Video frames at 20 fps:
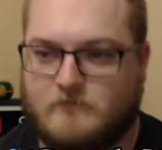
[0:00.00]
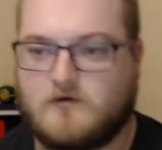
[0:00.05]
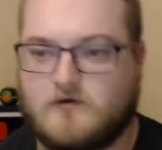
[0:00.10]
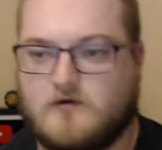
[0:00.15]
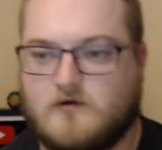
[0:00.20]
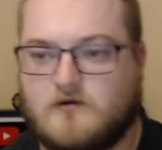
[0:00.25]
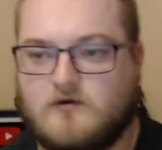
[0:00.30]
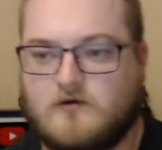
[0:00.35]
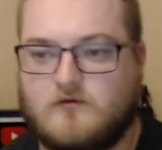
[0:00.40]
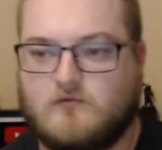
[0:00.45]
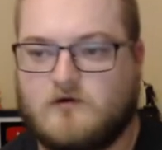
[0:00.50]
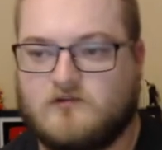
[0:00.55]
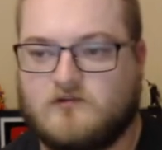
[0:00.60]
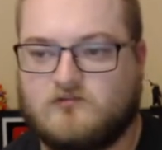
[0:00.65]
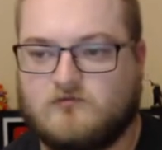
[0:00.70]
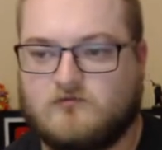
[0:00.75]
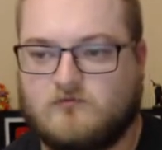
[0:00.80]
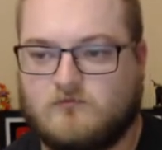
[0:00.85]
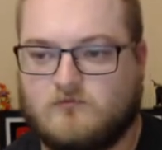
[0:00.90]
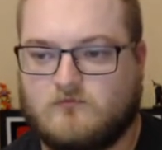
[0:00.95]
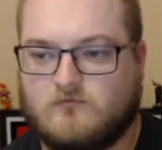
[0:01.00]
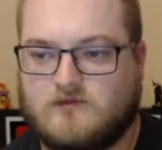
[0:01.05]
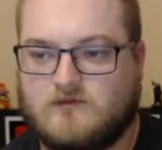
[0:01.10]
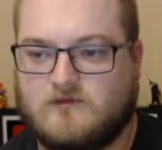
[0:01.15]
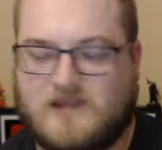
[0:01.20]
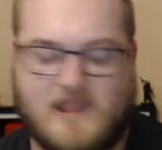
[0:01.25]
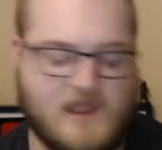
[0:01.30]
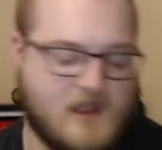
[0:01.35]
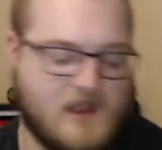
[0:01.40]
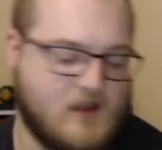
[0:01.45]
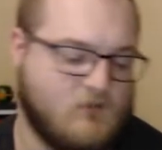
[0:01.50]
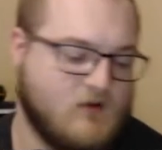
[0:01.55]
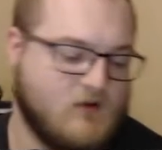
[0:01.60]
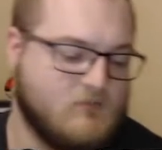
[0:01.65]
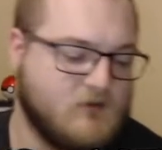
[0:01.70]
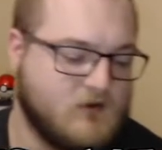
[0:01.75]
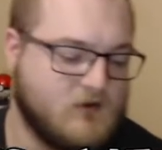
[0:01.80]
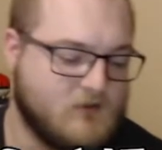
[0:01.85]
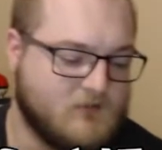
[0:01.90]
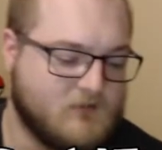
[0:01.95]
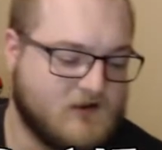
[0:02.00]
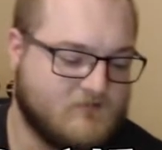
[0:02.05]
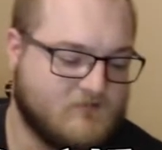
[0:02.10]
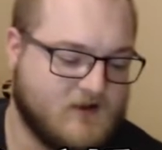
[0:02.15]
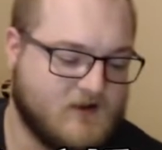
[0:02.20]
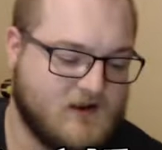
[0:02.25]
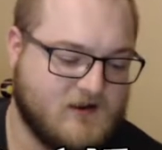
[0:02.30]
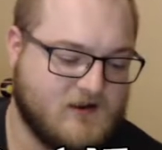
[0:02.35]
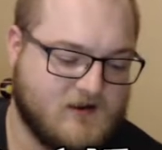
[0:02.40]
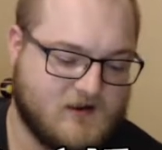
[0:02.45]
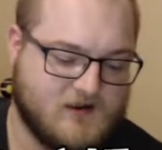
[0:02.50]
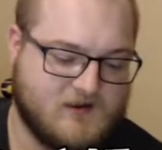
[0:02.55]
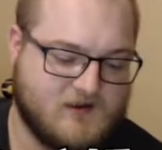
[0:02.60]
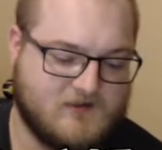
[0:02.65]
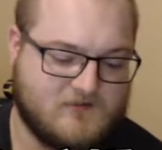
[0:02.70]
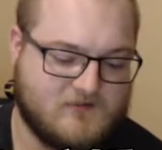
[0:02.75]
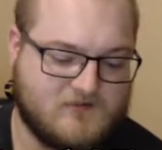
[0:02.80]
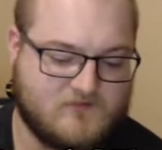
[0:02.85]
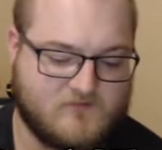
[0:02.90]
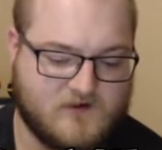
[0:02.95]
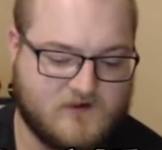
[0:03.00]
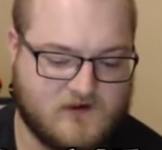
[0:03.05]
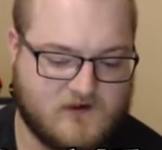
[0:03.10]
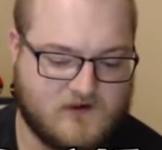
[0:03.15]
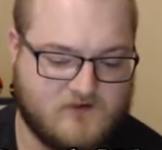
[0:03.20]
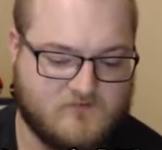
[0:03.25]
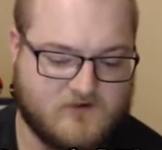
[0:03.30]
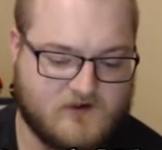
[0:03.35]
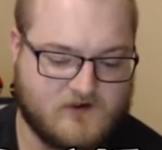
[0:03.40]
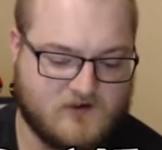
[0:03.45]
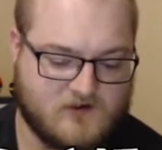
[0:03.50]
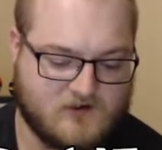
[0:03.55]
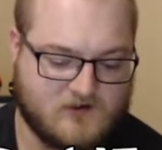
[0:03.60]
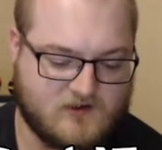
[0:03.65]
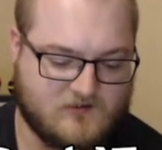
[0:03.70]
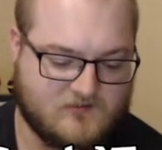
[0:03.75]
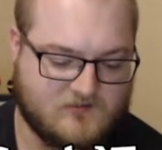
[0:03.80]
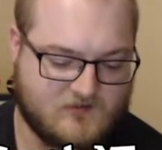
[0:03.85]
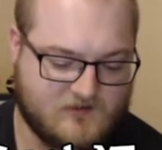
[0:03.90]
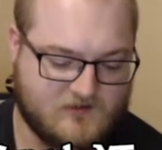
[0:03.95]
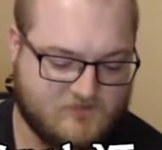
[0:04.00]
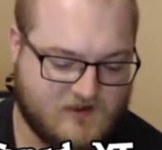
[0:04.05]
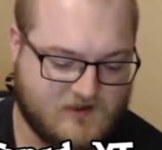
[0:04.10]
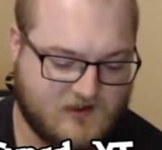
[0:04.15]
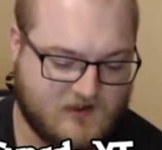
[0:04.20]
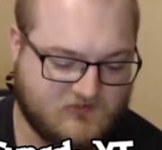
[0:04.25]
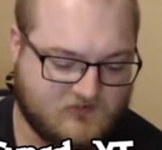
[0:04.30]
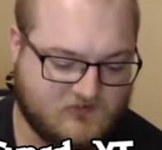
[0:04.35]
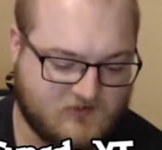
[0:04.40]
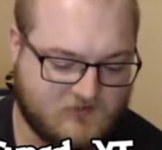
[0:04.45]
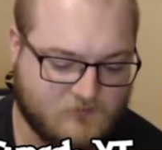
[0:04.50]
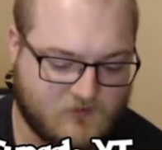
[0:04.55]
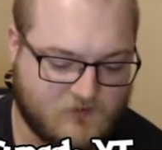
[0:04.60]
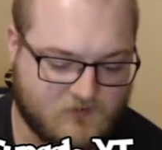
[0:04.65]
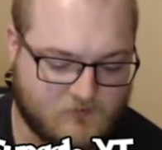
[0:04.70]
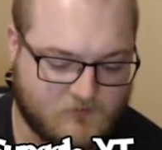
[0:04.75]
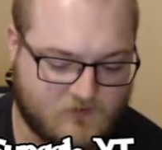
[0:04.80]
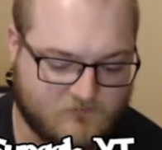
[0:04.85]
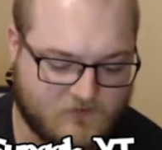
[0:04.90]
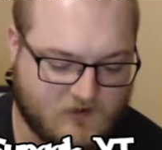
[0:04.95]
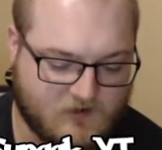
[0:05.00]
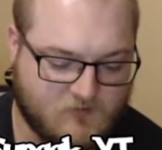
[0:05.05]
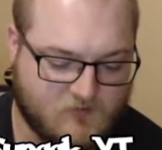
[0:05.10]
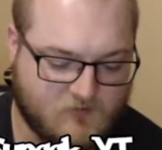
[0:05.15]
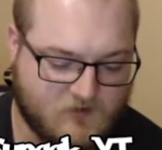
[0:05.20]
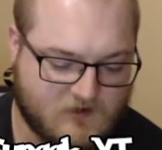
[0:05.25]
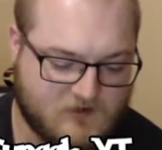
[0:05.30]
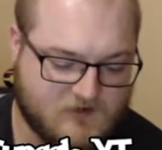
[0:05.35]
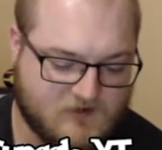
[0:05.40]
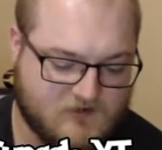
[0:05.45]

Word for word: ball. One. Yeah, one Pokeball. Very nice. Very, very nice. I love catching these Pokemon very quick